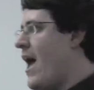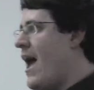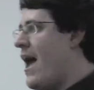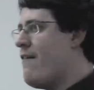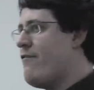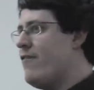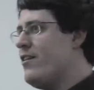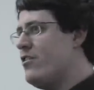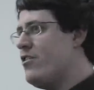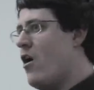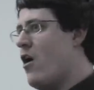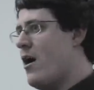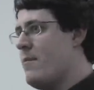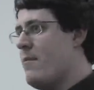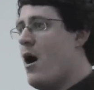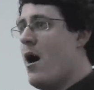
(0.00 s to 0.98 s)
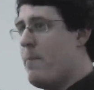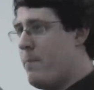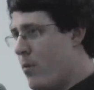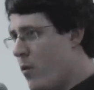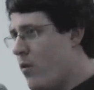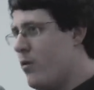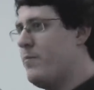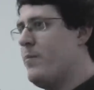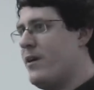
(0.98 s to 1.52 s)
every time a
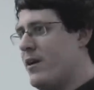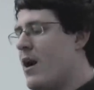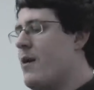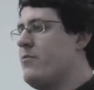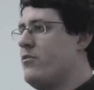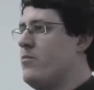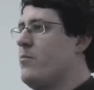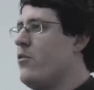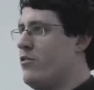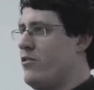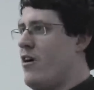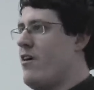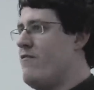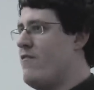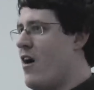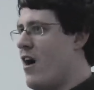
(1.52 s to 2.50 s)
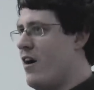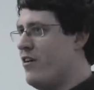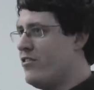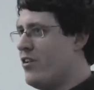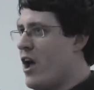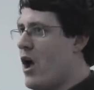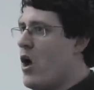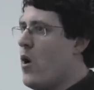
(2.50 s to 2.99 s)
board becomes more diverse,